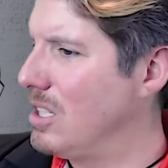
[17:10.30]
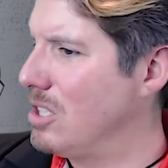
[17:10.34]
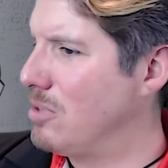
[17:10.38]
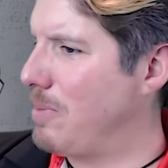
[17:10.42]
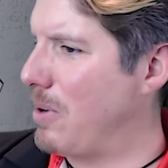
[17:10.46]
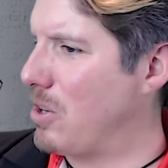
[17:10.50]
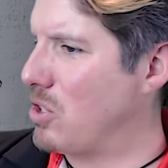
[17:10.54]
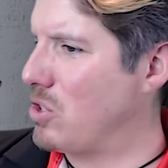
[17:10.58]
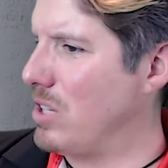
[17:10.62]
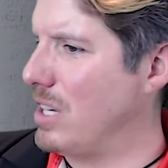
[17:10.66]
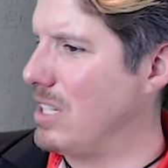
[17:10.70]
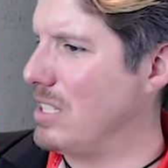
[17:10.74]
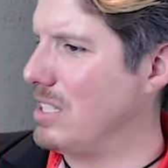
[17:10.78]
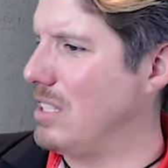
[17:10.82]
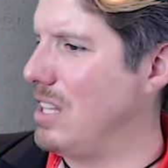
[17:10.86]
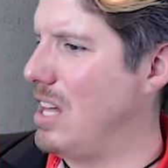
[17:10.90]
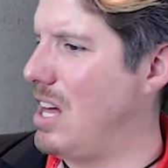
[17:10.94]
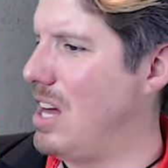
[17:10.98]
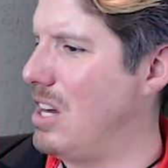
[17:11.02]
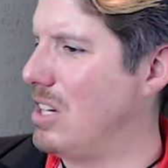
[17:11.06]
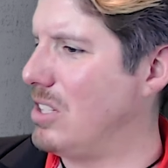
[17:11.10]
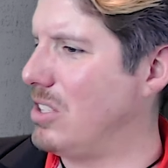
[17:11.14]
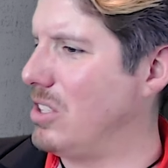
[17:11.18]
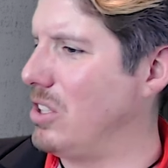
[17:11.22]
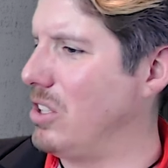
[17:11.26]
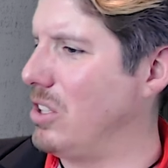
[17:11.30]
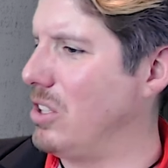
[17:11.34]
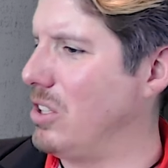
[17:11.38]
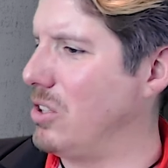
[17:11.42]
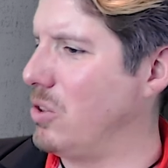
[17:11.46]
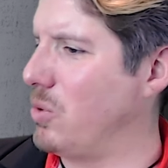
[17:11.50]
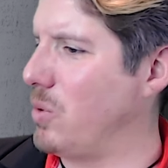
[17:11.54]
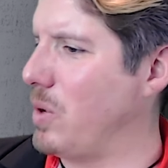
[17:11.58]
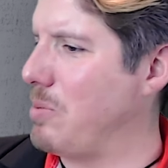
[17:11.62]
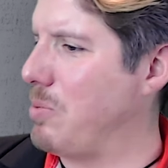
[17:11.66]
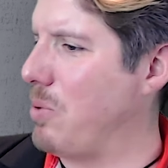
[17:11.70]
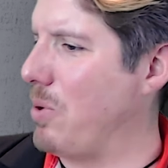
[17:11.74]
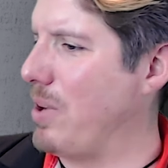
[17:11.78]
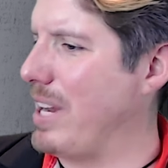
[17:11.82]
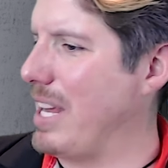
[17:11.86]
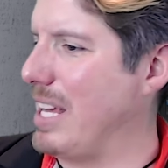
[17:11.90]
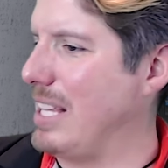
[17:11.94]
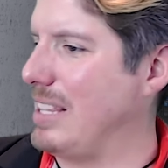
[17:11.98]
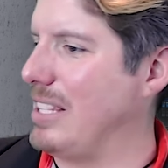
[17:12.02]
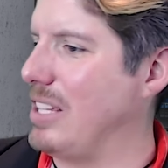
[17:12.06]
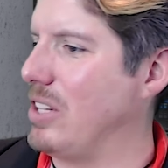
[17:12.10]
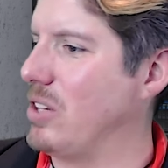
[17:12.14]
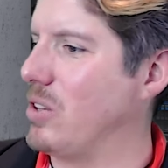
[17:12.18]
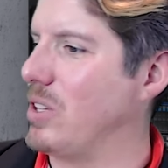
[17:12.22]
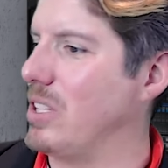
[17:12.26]
Specialized locker, 3.8
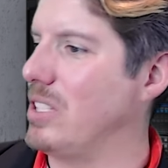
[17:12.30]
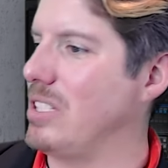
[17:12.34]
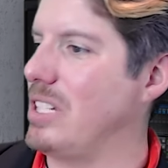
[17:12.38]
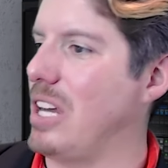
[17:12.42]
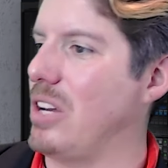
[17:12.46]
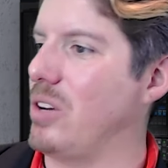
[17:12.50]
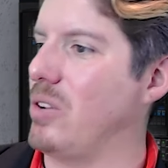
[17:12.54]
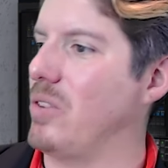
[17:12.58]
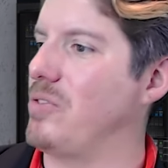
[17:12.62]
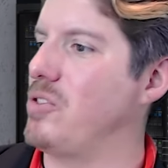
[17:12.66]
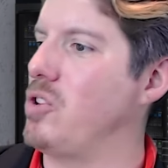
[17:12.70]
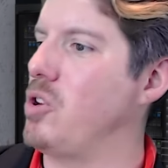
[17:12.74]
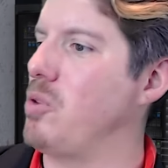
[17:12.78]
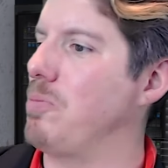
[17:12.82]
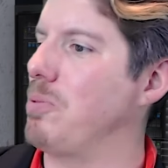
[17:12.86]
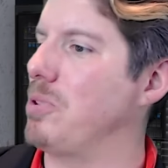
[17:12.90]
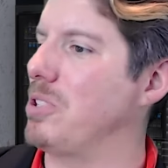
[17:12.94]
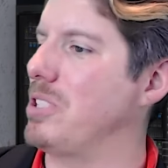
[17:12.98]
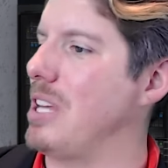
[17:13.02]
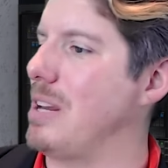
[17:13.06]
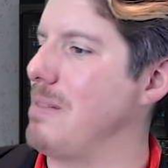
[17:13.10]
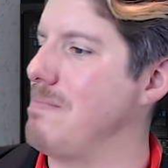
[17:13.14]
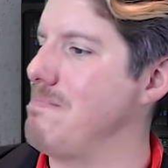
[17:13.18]
liter container of 2%